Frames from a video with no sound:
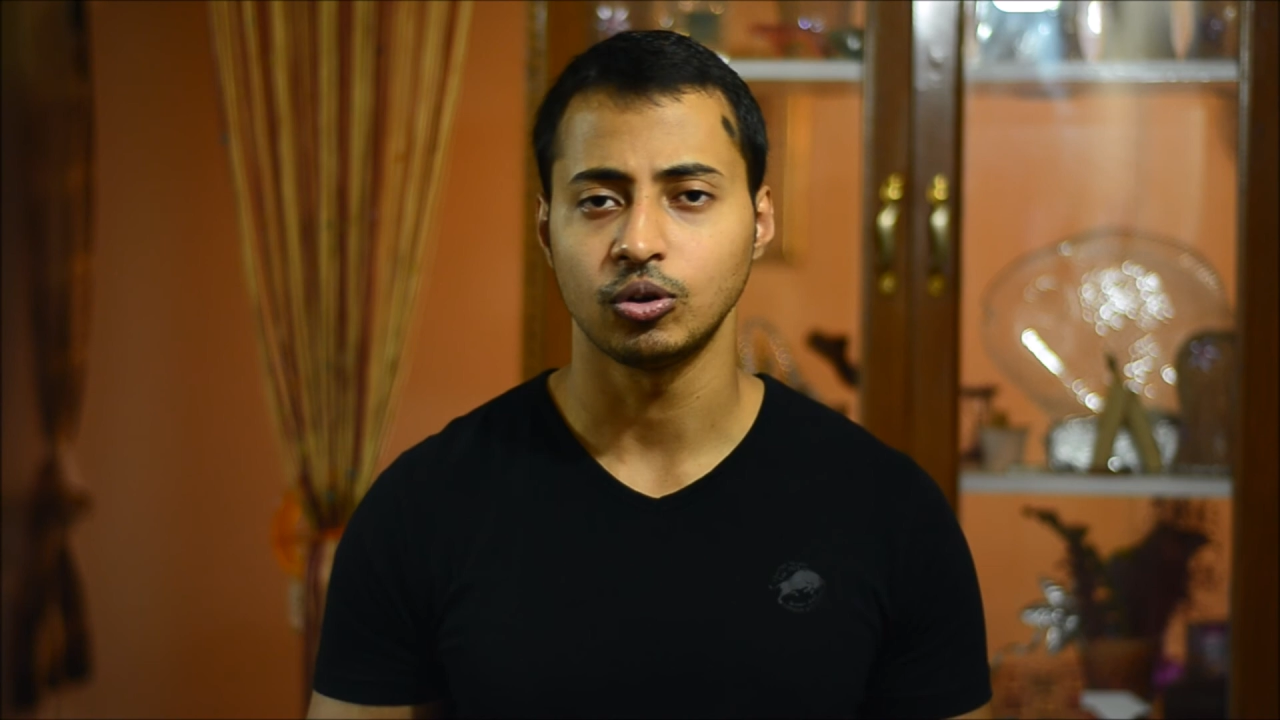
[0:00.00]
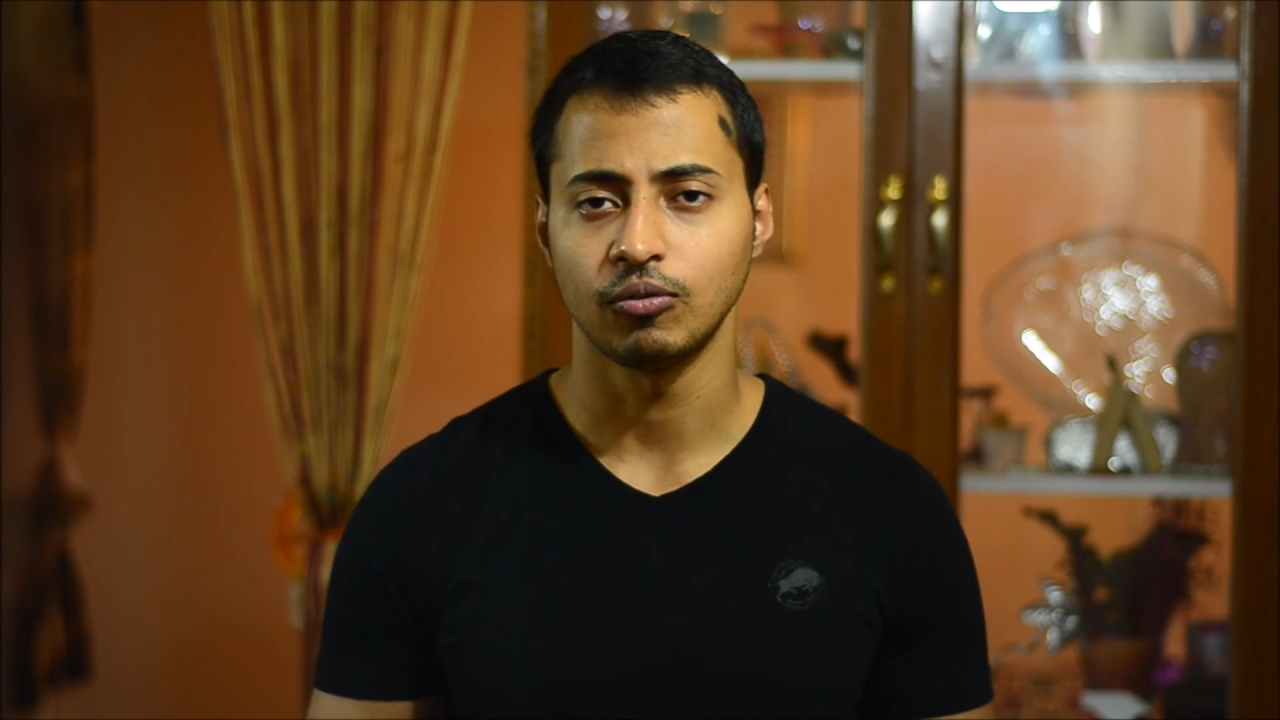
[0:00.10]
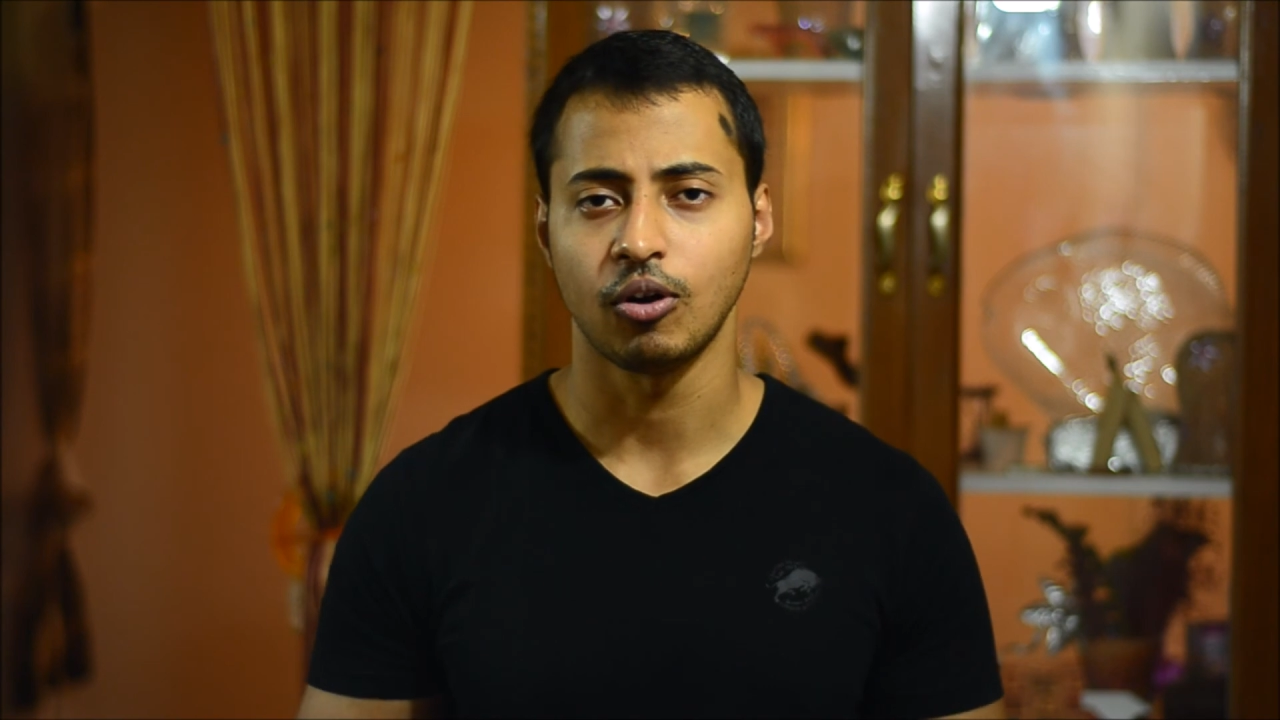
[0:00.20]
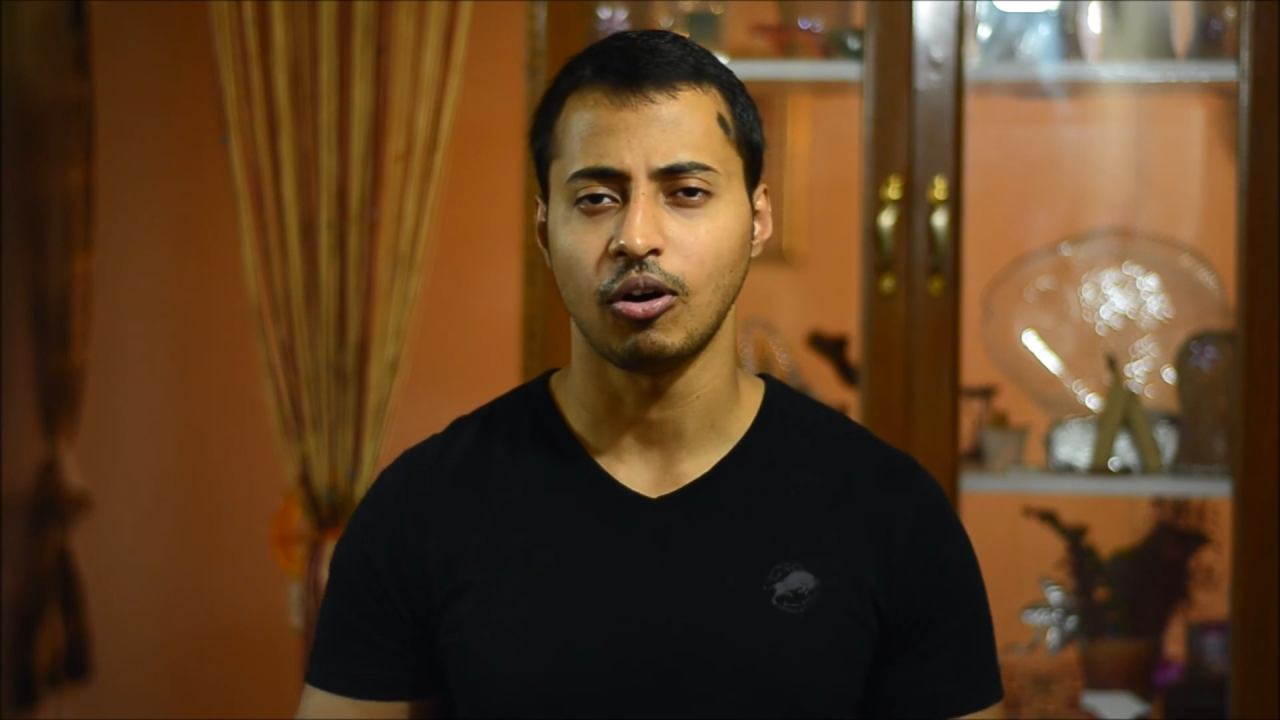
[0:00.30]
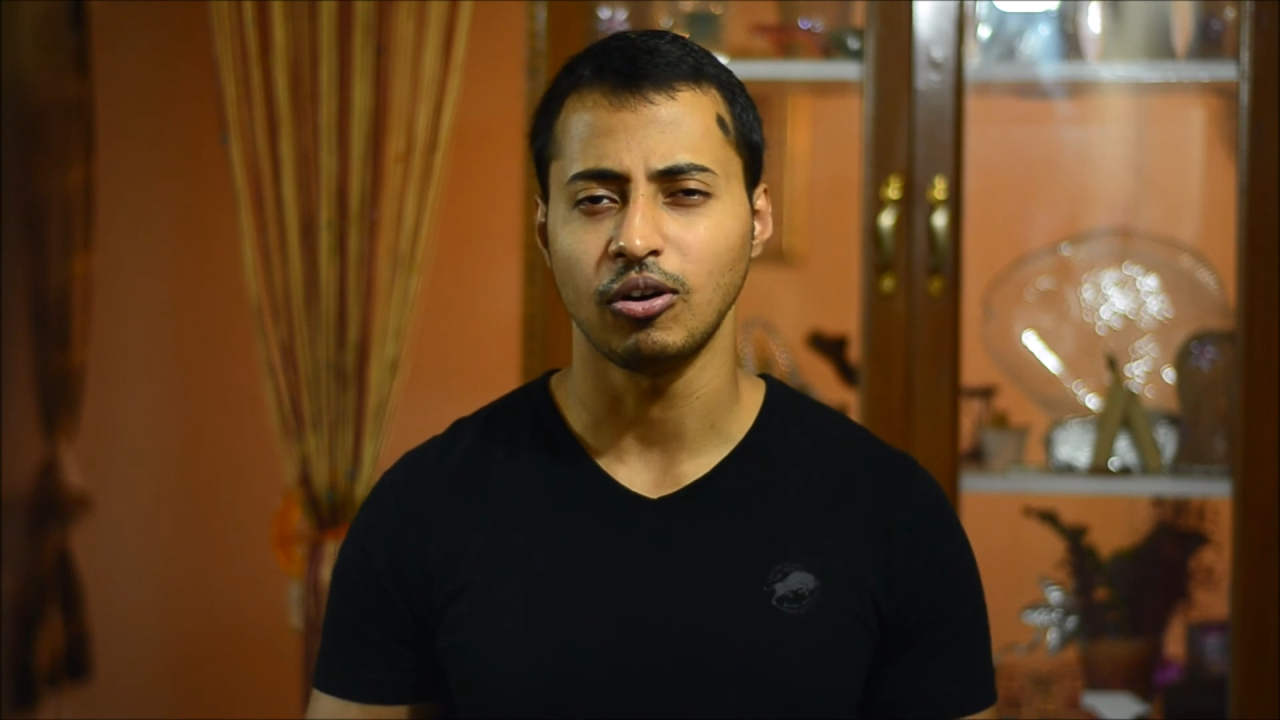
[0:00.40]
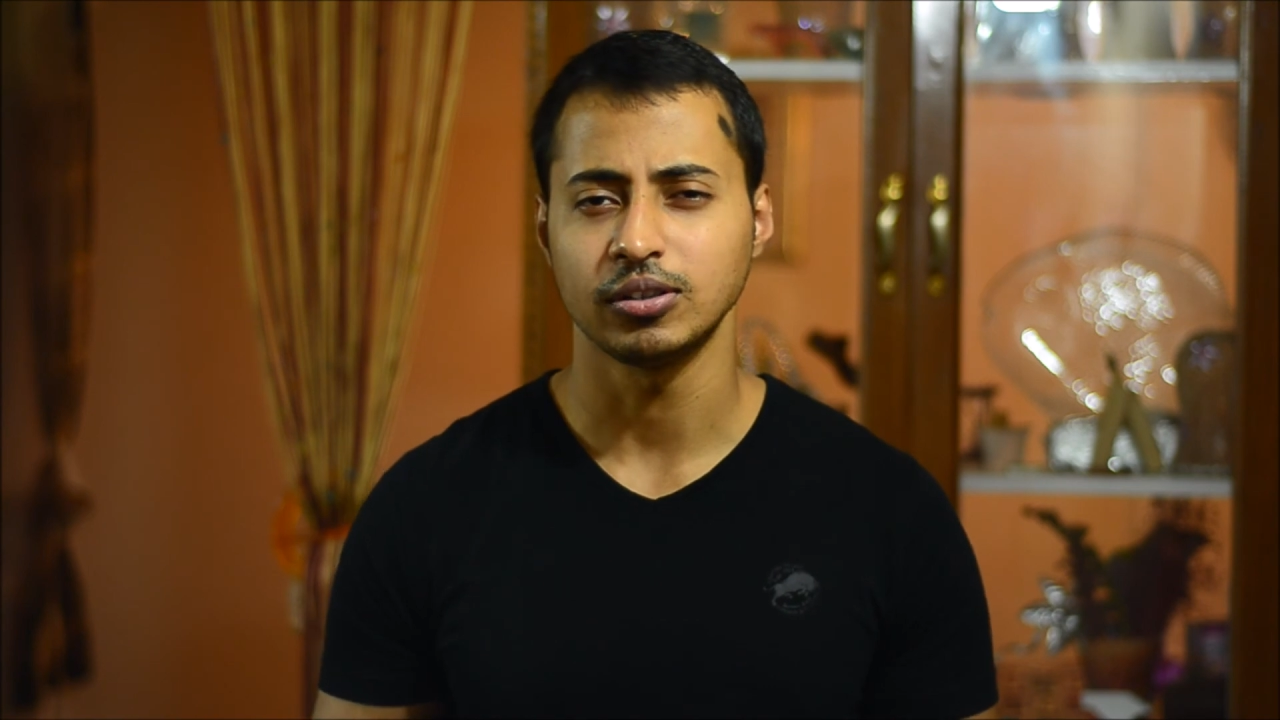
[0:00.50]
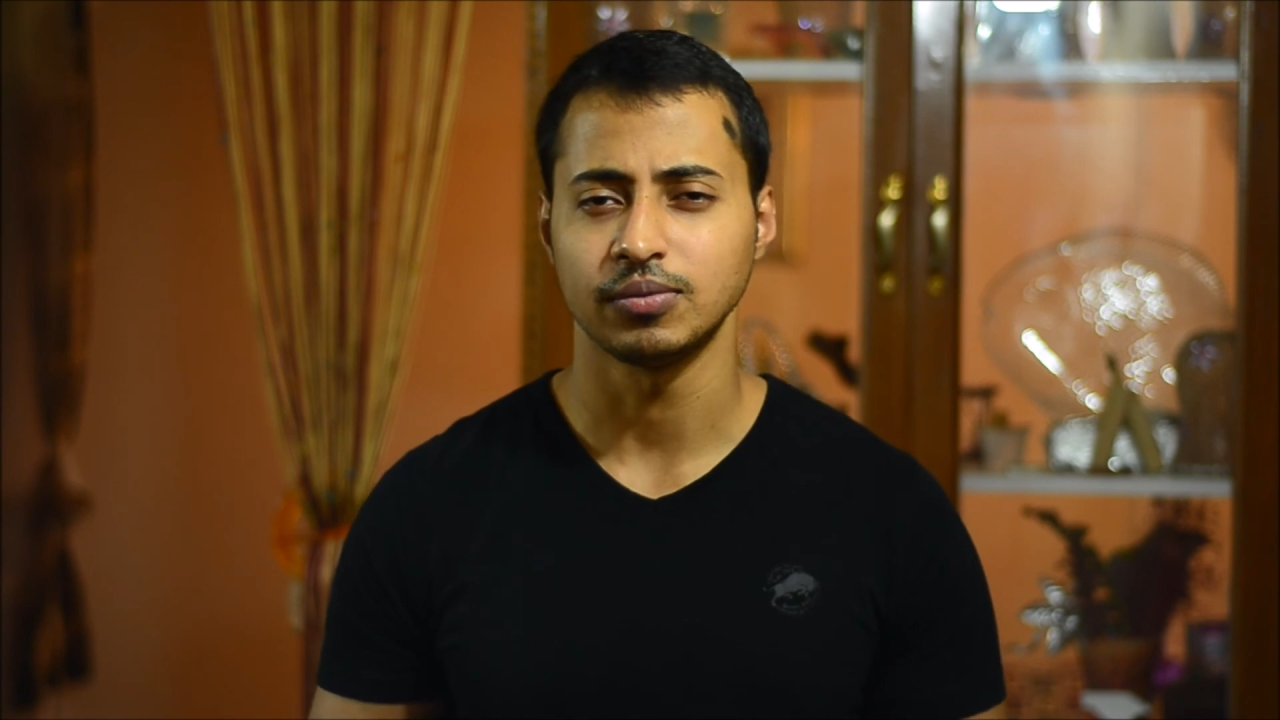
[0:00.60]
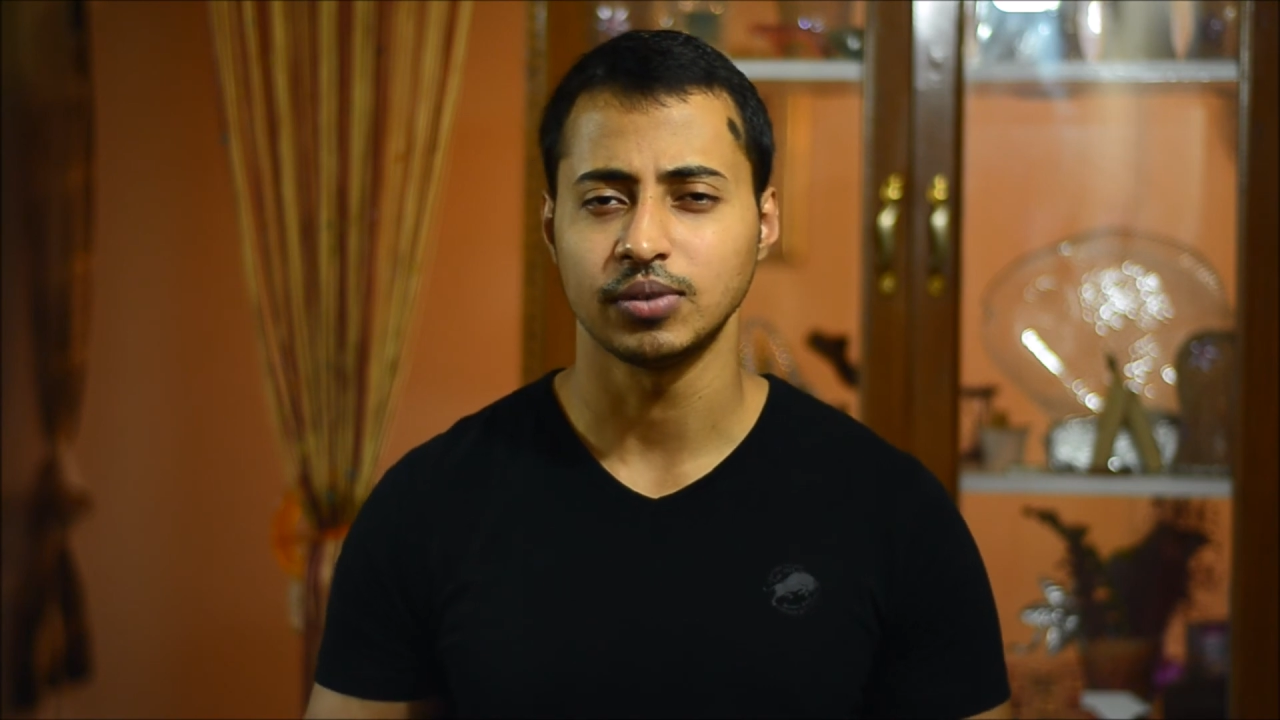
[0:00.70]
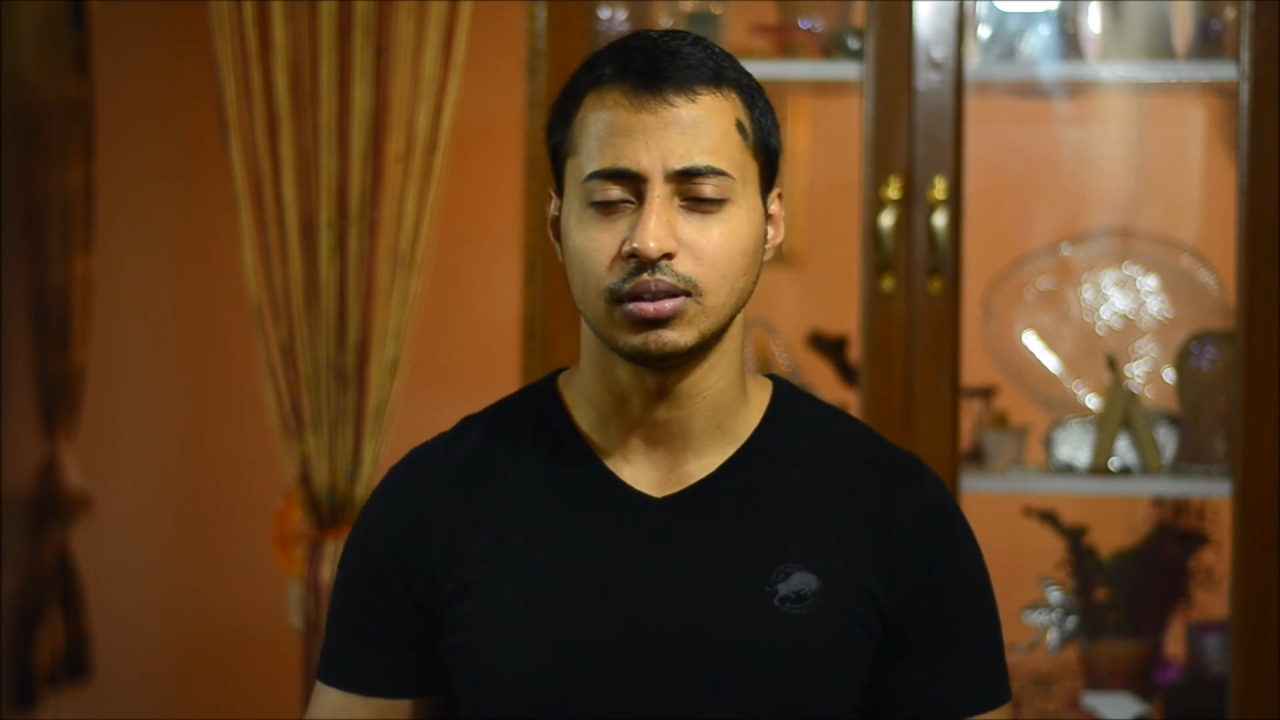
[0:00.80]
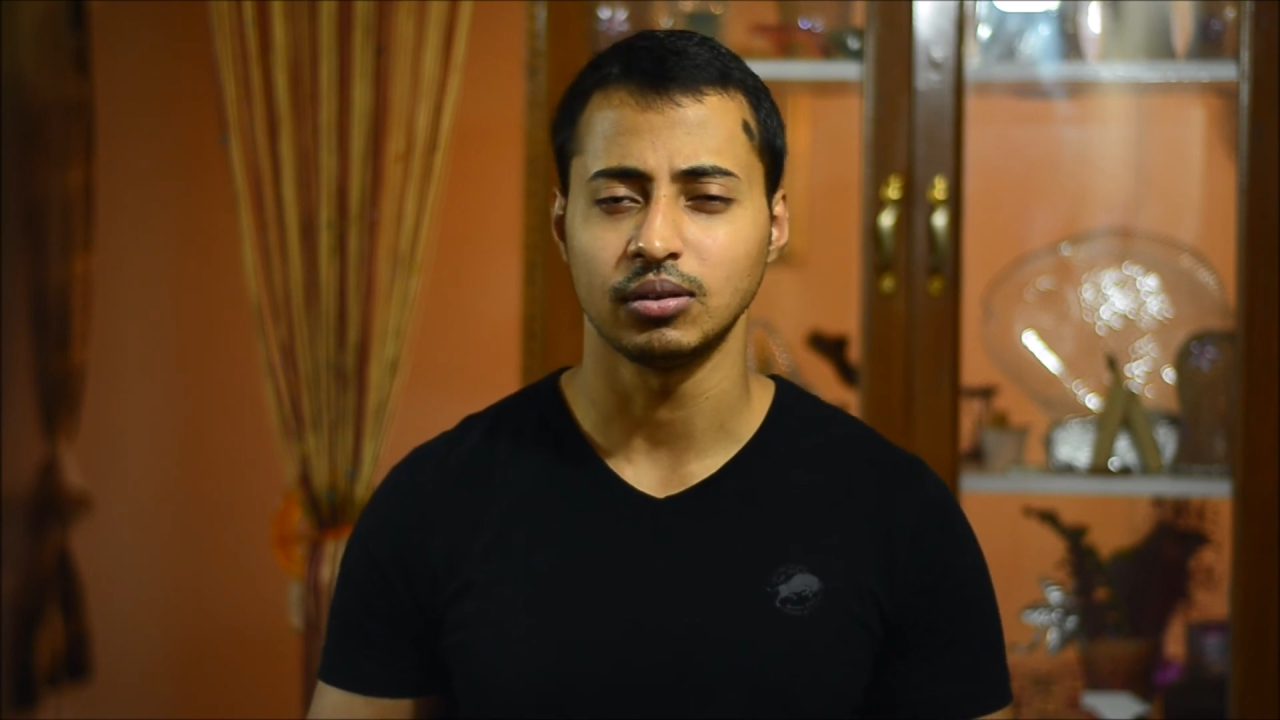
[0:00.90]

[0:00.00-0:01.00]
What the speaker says: vloggers with